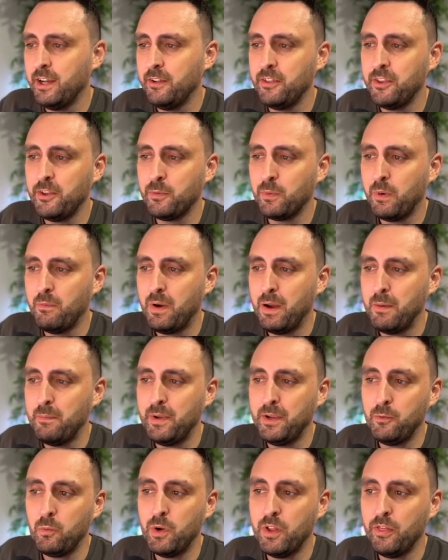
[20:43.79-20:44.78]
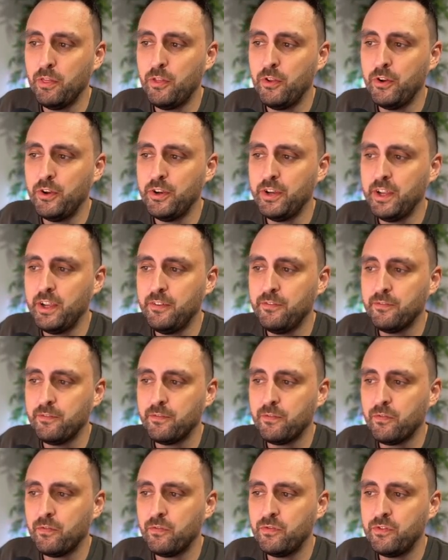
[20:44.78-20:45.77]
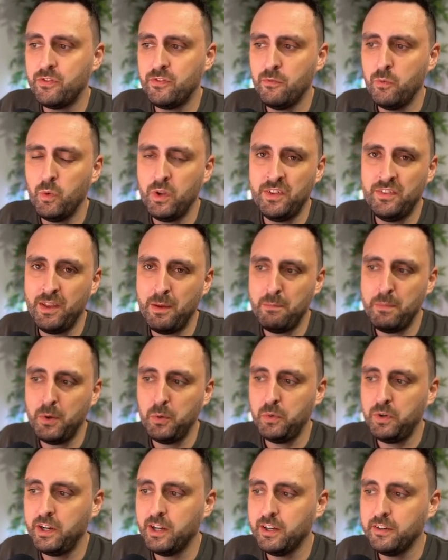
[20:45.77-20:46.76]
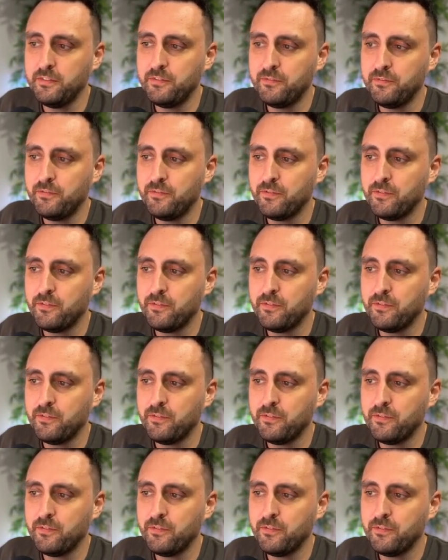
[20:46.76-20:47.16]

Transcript: This one might be 1:30. Is that build done?